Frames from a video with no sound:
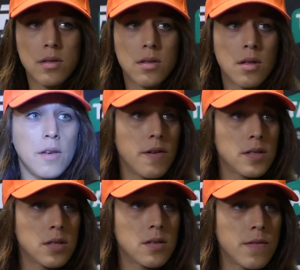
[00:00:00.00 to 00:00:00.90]

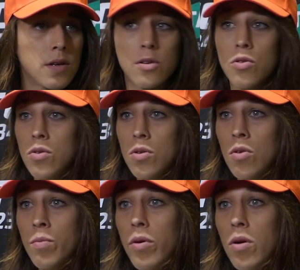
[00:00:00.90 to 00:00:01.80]
defense is very good,
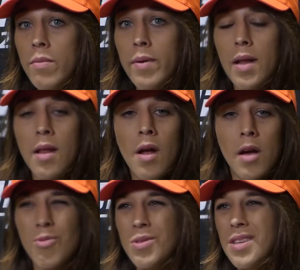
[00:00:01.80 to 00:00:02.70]
on point, but
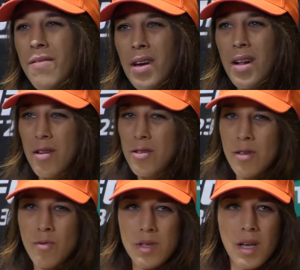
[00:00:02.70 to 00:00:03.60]
it was something else.
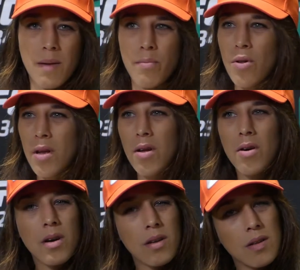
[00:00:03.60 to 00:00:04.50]
It was like a body lock.